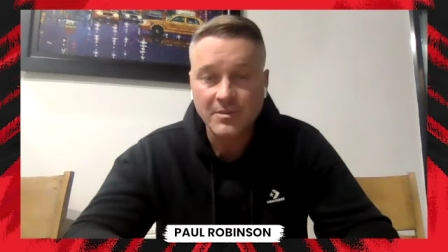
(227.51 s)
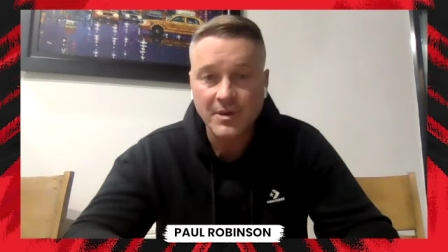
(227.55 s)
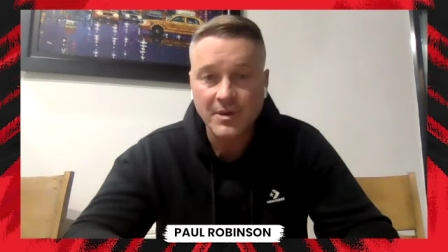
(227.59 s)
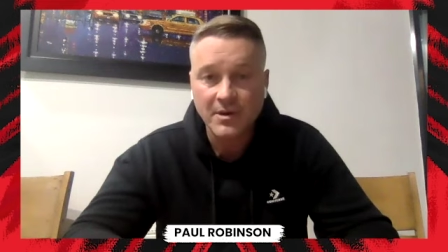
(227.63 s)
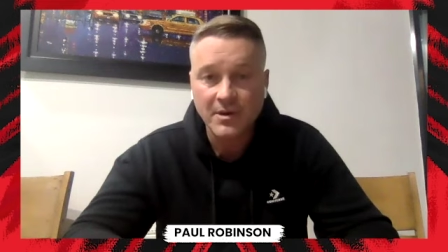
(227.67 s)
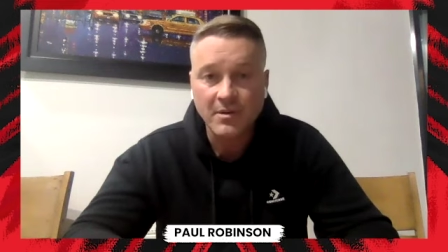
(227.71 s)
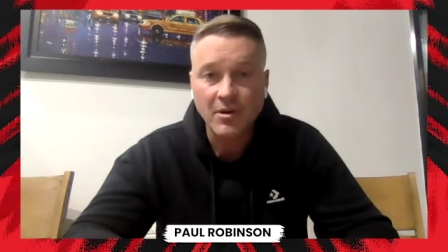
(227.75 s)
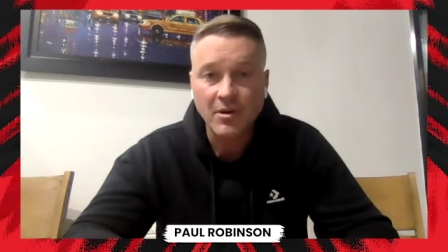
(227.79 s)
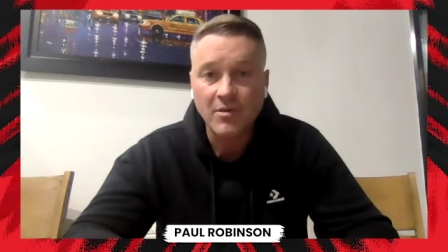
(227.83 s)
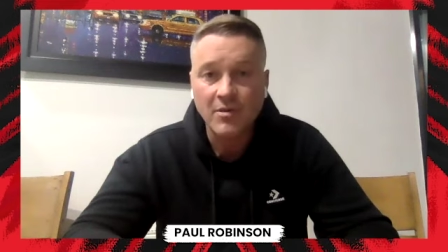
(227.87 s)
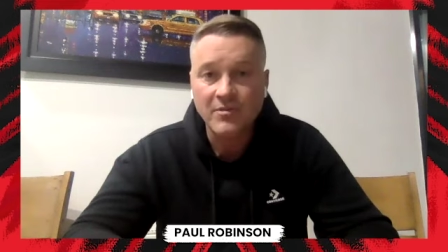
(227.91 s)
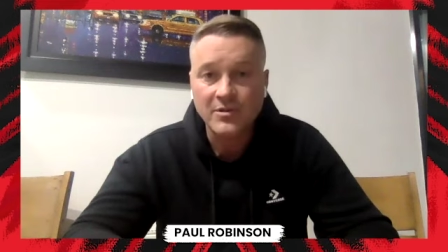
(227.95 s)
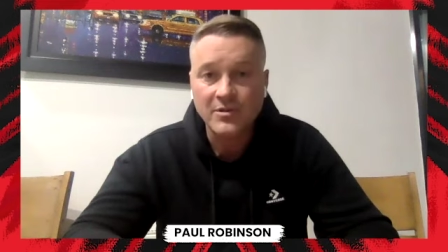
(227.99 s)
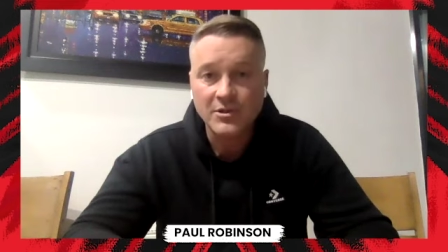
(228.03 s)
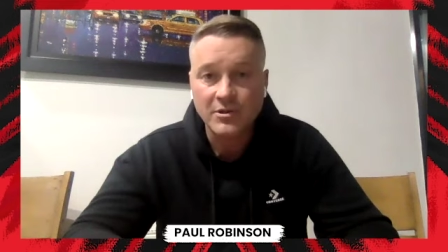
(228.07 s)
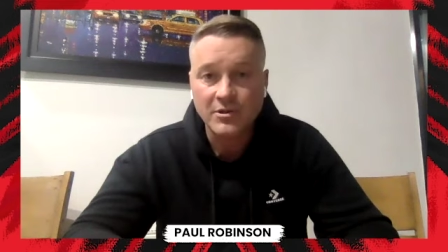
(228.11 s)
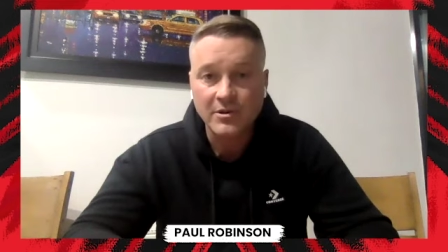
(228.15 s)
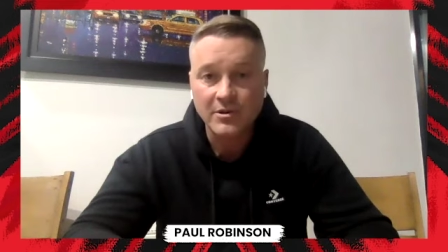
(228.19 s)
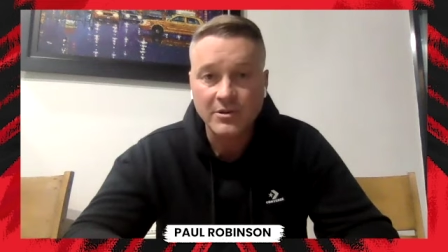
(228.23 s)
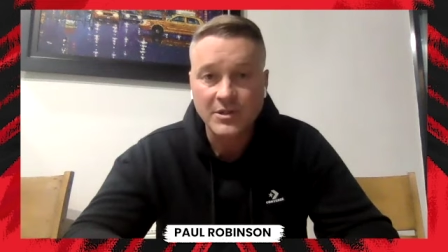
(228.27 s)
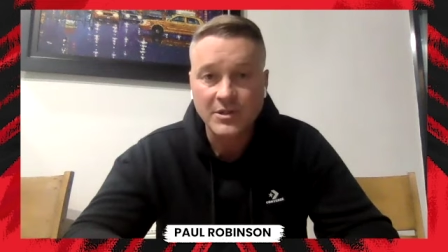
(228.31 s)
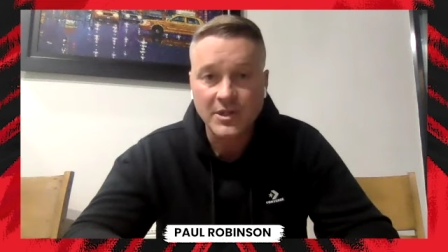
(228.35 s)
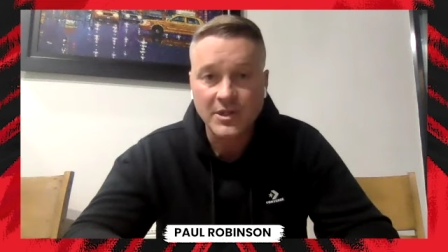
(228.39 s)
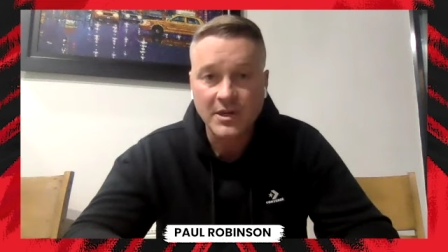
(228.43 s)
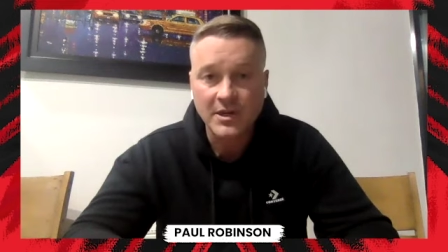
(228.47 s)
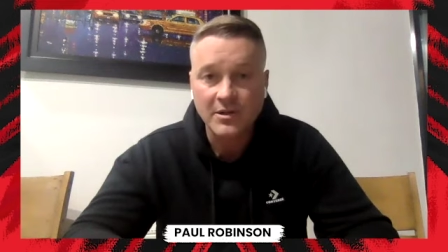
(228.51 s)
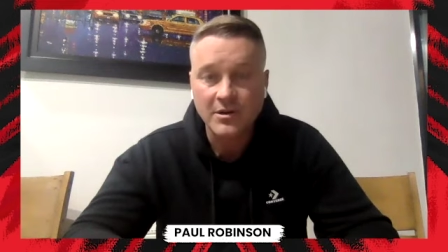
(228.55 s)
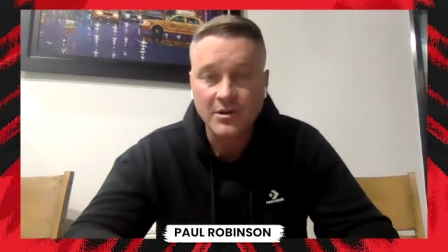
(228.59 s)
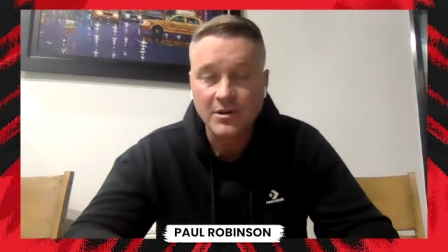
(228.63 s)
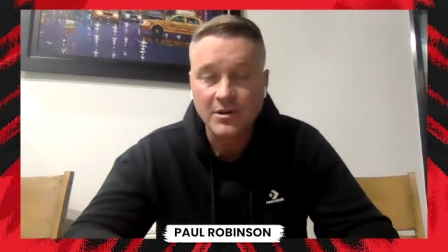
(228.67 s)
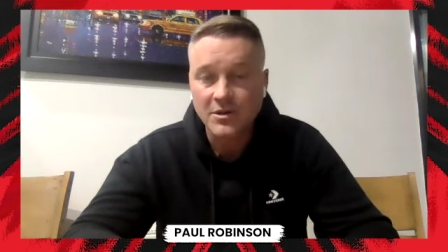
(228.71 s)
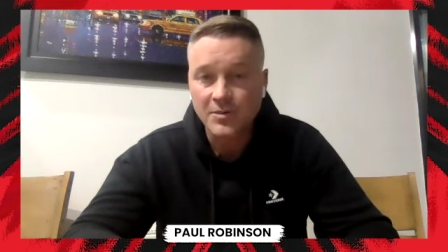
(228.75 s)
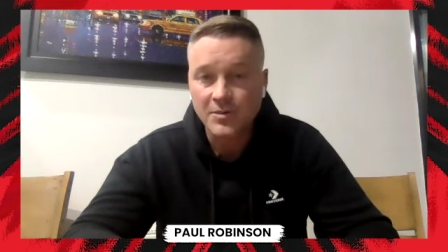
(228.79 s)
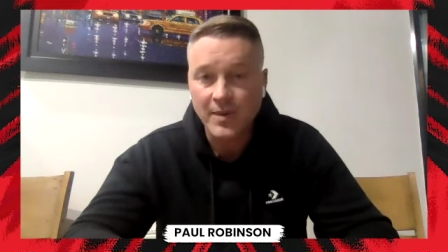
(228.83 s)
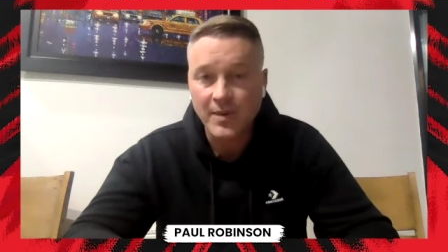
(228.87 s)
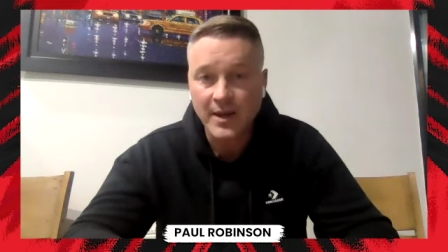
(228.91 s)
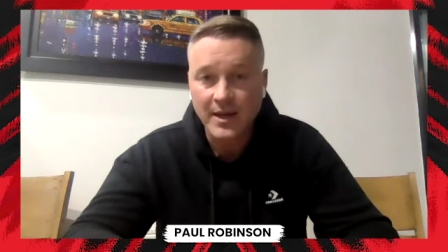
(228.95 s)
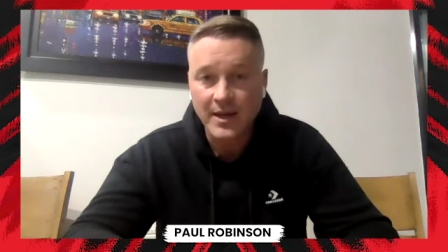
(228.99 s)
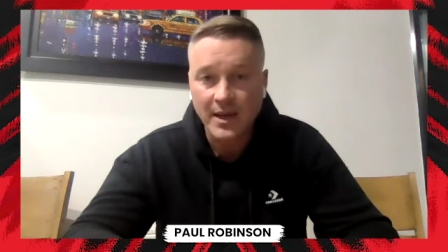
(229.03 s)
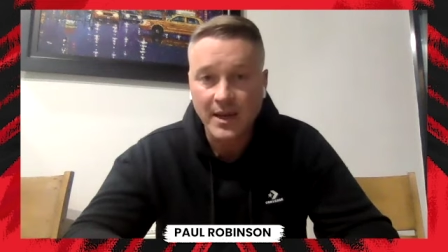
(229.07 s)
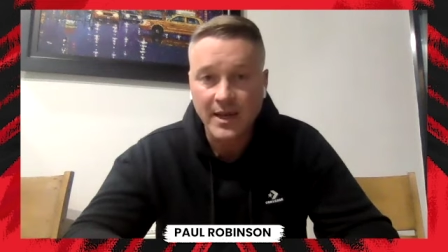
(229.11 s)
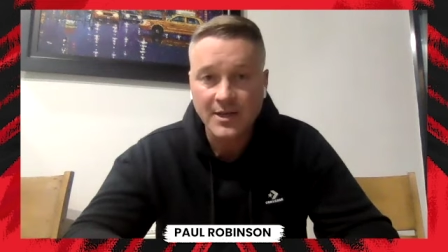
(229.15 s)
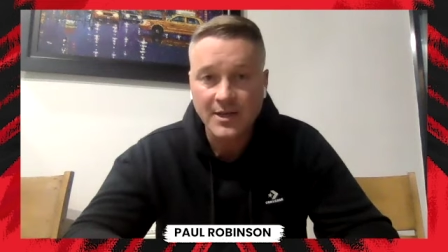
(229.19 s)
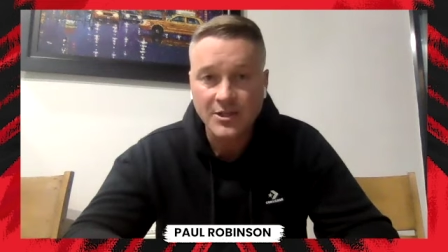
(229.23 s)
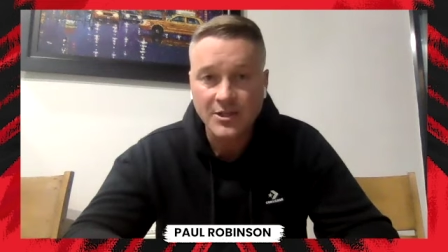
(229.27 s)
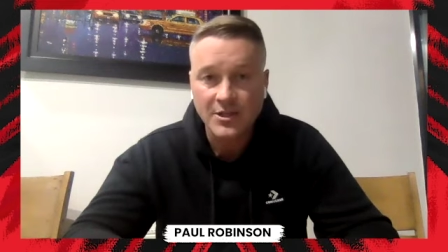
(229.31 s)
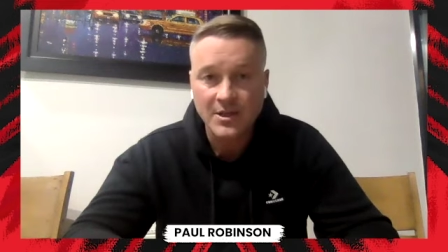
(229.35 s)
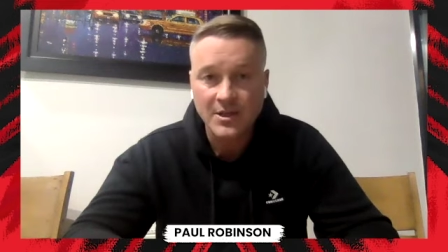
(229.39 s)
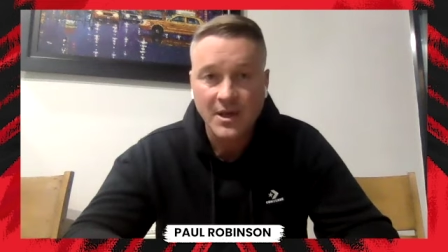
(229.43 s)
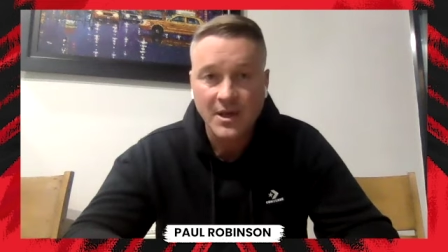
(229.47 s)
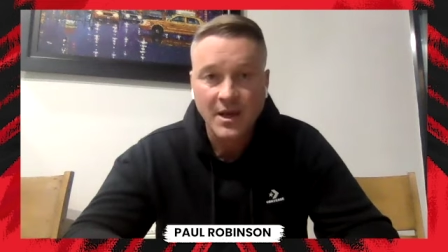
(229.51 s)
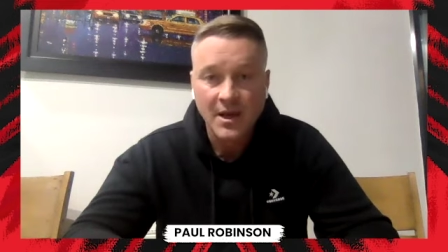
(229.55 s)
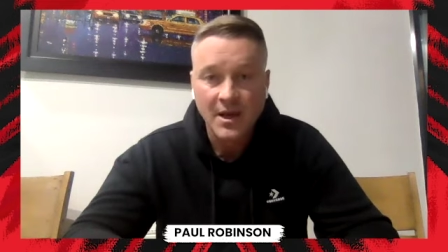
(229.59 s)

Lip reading: be up for scrutiny and under speculation.